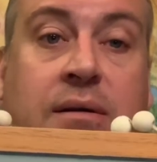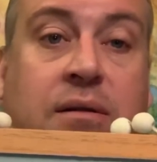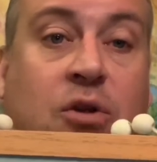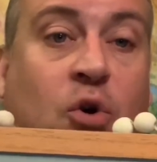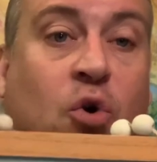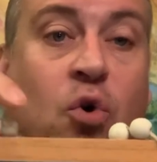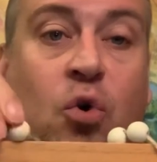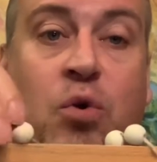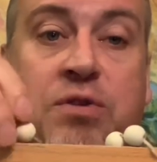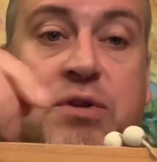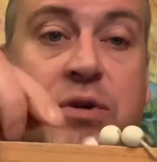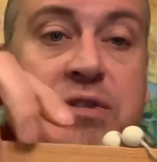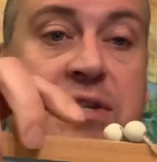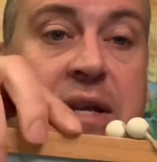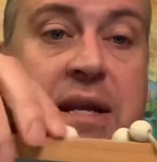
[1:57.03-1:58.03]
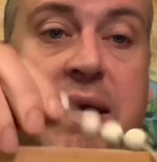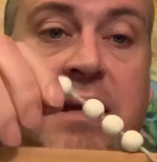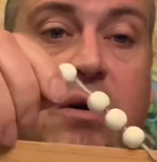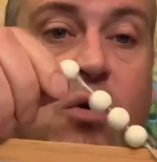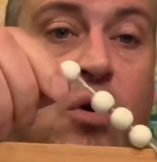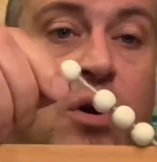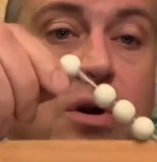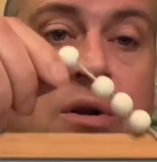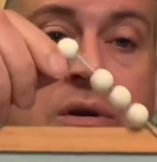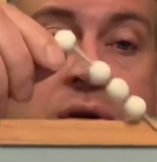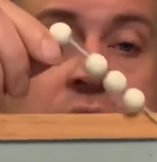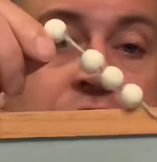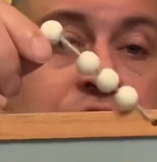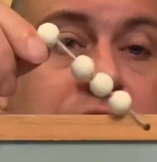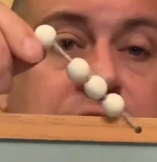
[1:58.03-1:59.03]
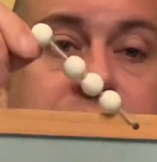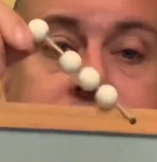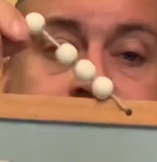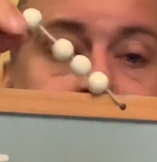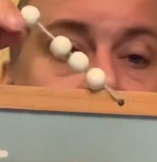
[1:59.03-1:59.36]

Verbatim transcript: the holes are sitting or, or just,